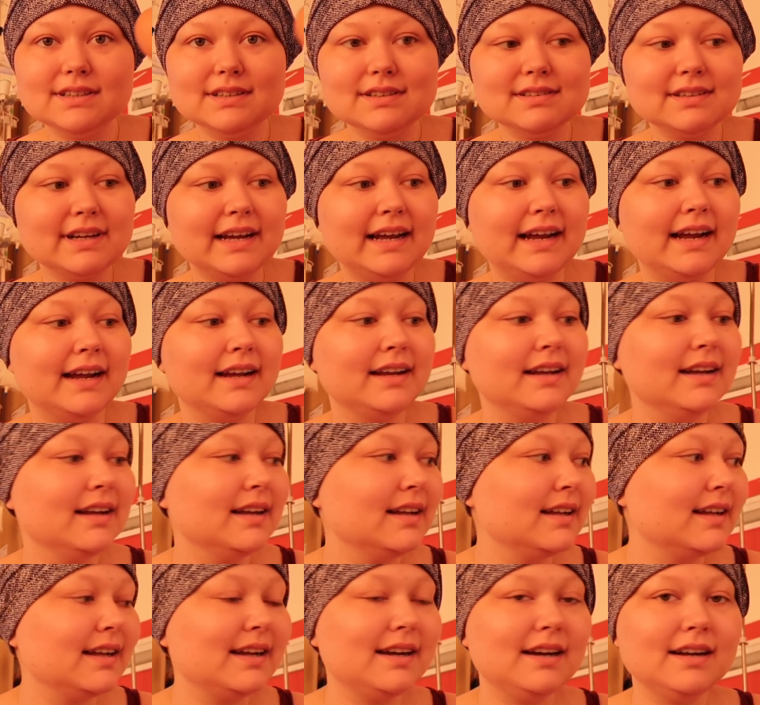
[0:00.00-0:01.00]
this egg
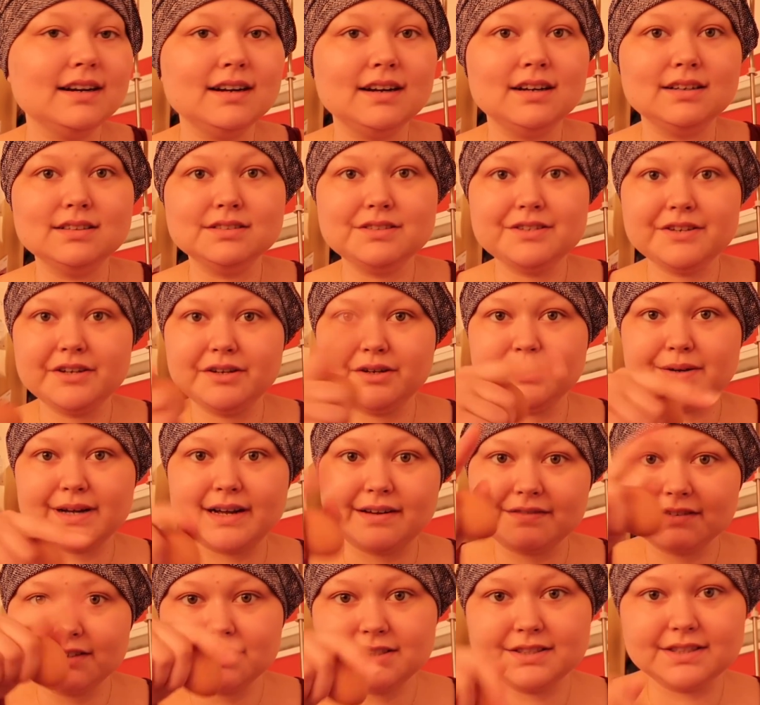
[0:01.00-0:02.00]
and I'll see you
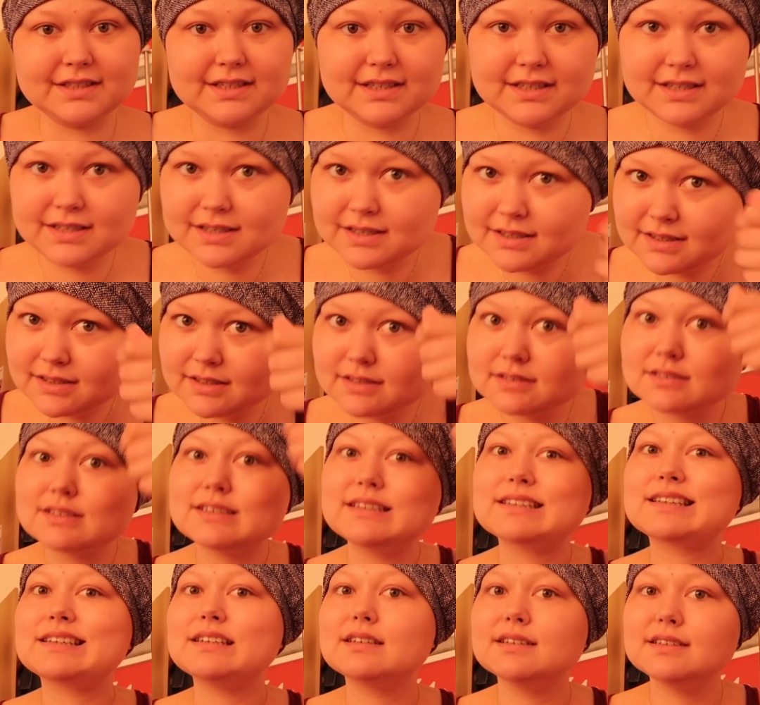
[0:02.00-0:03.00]
after the
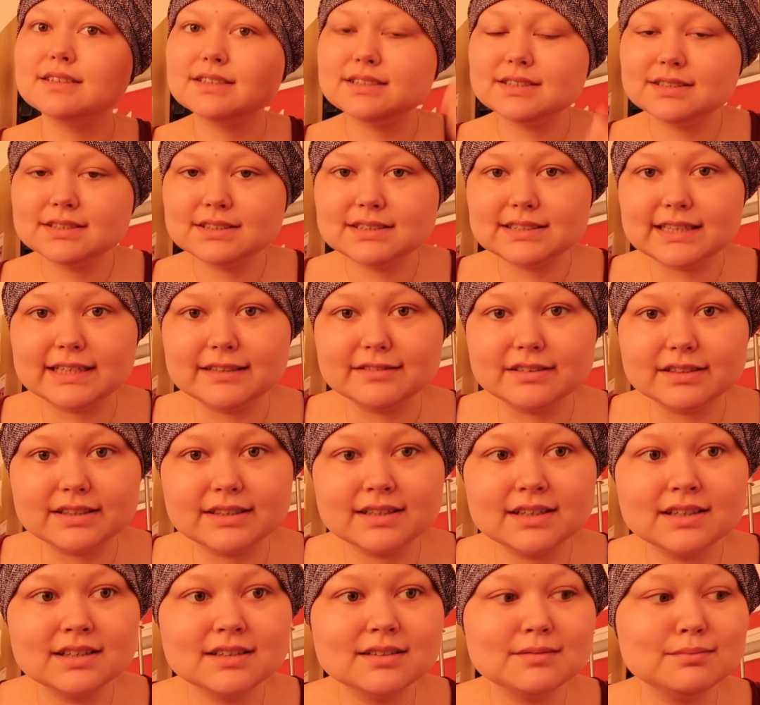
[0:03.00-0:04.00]

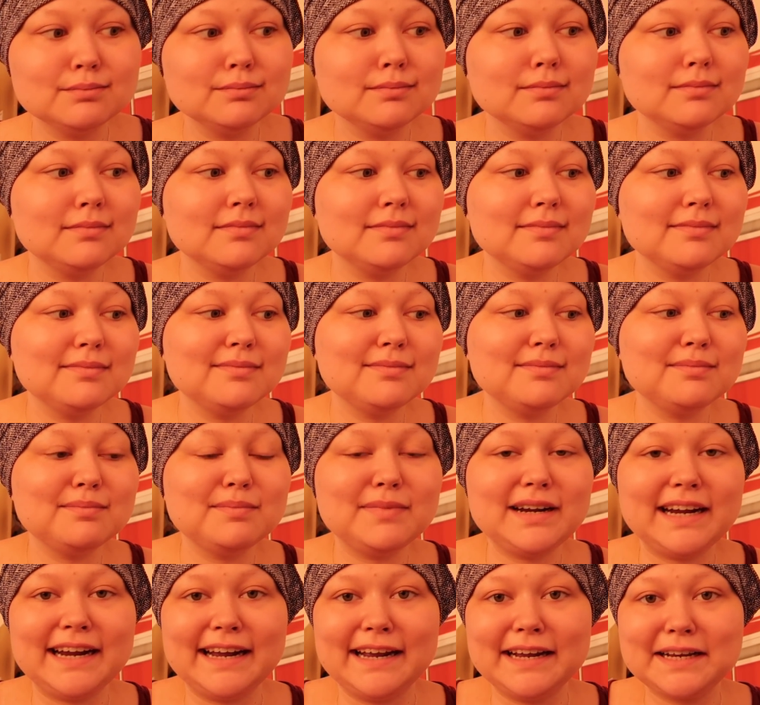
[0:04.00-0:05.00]
shaving
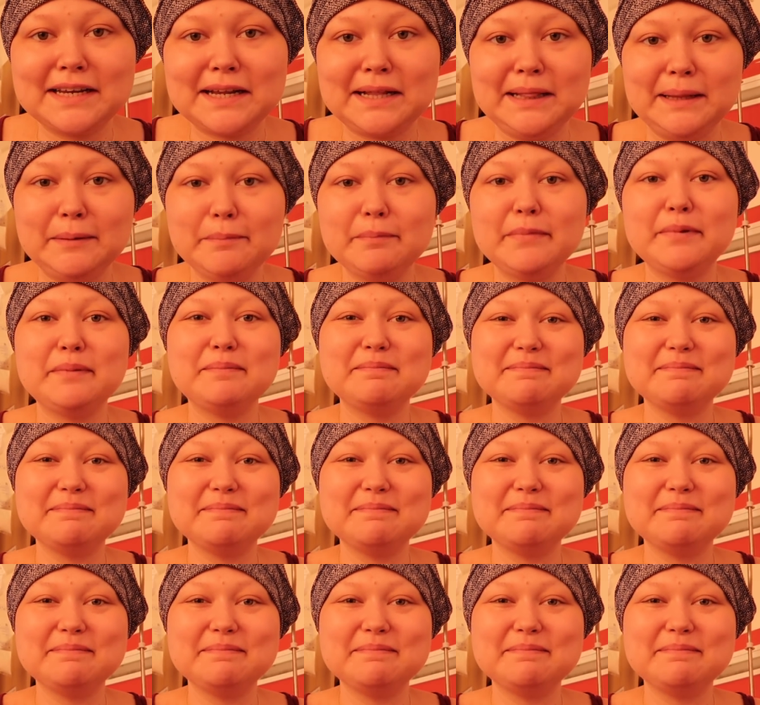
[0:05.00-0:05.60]
my head clip.